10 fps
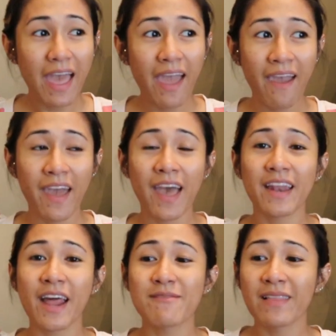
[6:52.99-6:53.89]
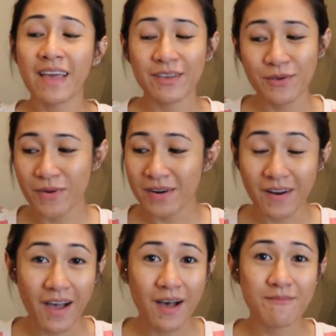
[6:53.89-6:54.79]
And I'm like, you are
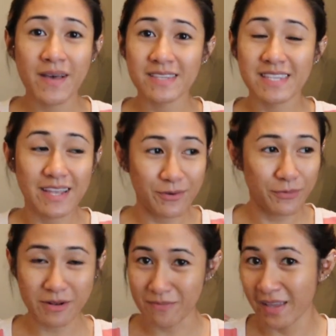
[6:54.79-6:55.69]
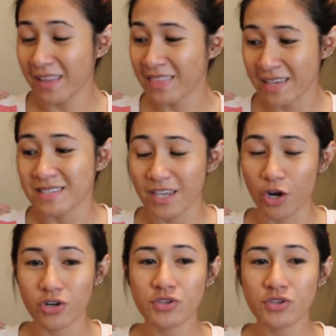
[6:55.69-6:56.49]
not messing with me this year.